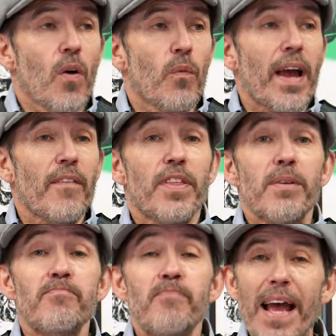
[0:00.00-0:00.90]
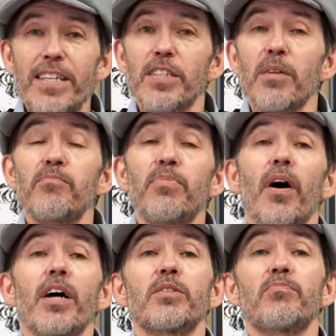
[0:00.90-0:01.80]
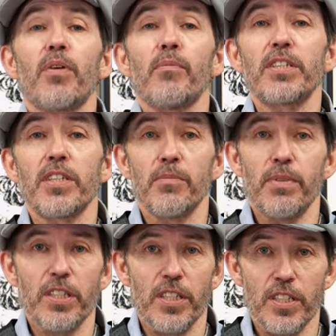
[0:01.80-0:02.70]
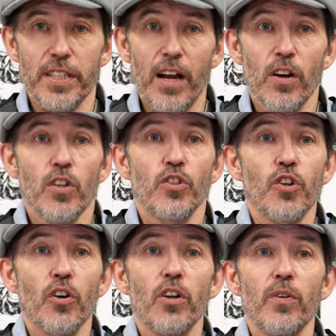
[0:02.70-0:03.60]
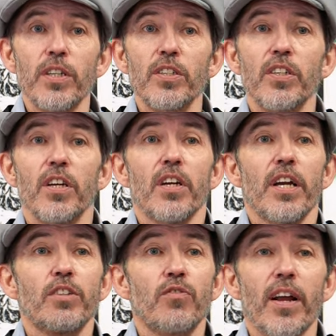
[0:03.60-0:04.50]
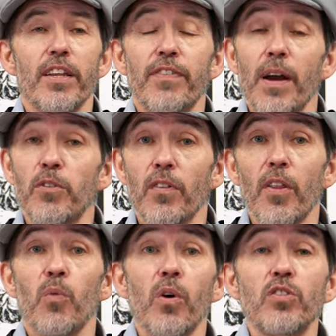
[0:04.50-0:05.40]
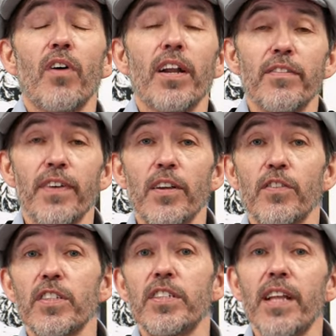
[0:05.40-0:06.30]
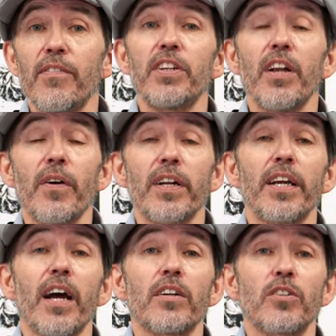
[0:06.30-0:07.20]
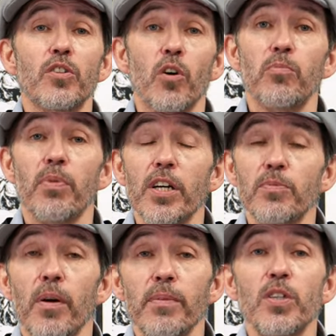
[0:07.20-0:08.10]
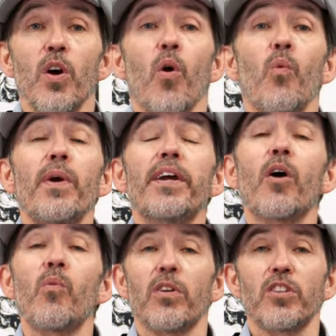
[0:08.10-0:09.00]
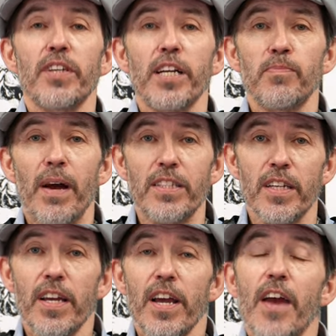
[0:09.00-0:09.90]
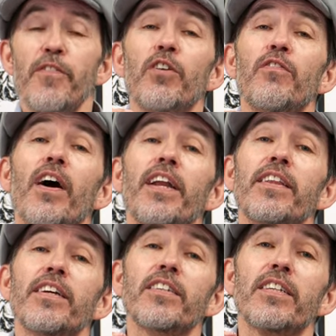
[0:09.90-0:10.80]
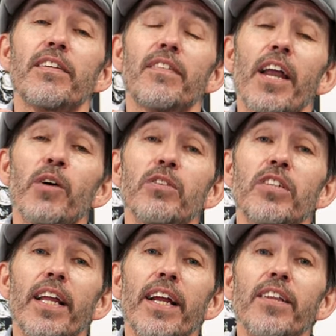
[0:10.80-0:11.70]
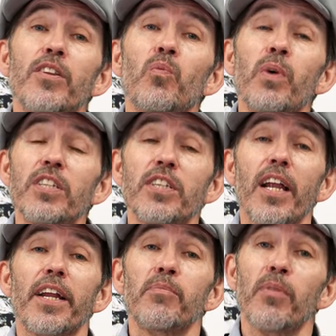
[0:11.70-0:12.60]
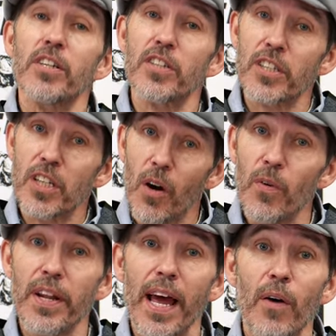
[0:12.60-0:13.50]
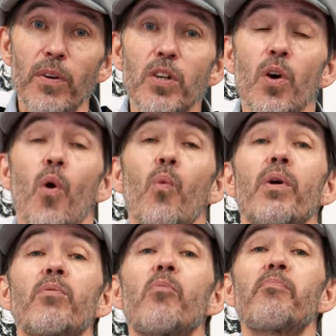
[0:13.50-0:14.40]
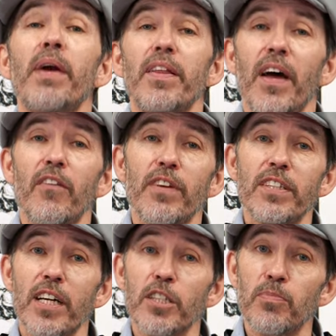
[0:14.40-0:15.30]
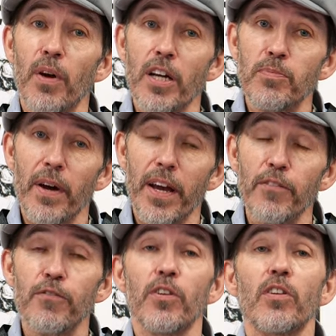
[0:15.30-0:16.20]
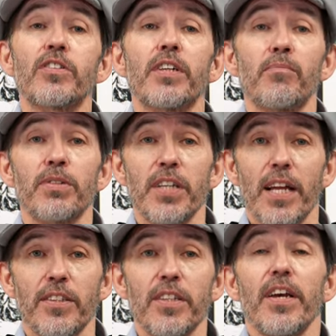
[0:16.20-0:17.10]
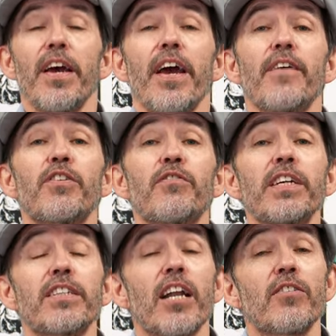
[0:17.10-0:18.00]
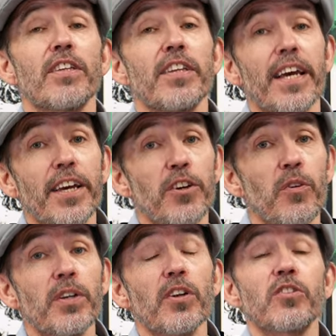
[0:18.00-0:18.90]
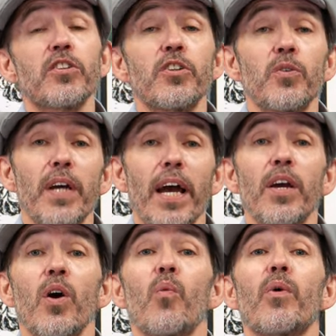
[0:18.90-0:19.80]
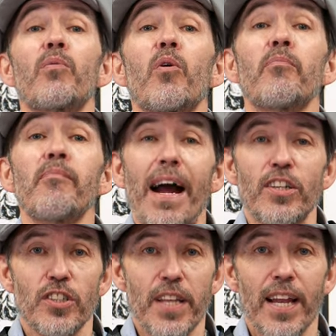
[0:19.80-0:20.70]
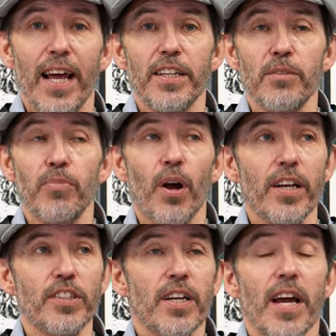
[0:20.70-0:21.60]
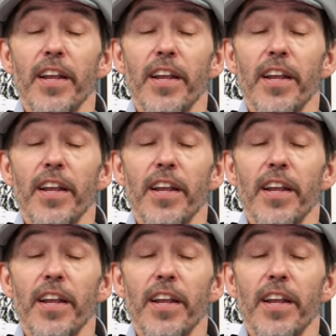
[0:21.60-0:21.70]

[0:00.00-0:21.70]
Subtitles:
We have the best price promise in the business. Now, John Lewis is rightly famed, or rather was rightly famed, for its never knowingly undersold price promise. We go one stage better. If you can find anything, anyone selling anything that we sell at a price that is lower than ours, we will beat that retailer's price by a full 10%. If the retailer is in the EU and not in the UK, we will match their landed price.